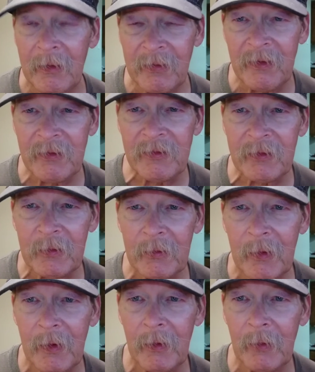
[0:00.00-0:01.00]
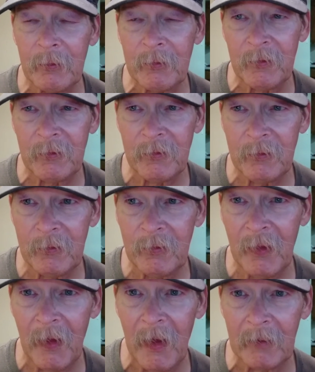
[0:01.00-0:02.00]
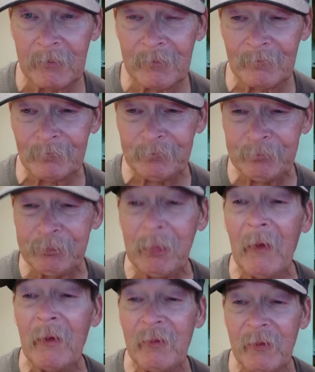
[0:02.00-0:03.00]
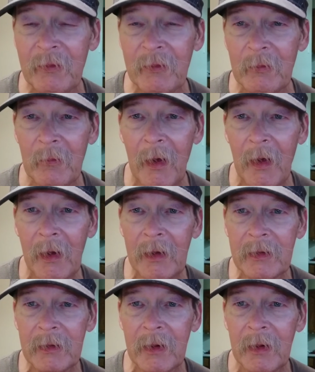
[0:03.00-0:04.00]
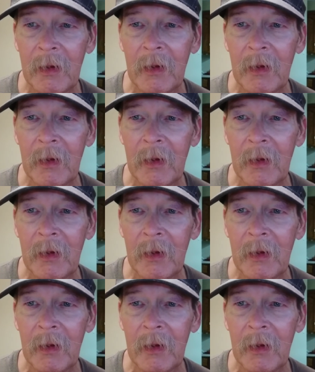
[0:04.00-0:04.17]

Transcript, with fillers: teaching you how to do that. For your mind,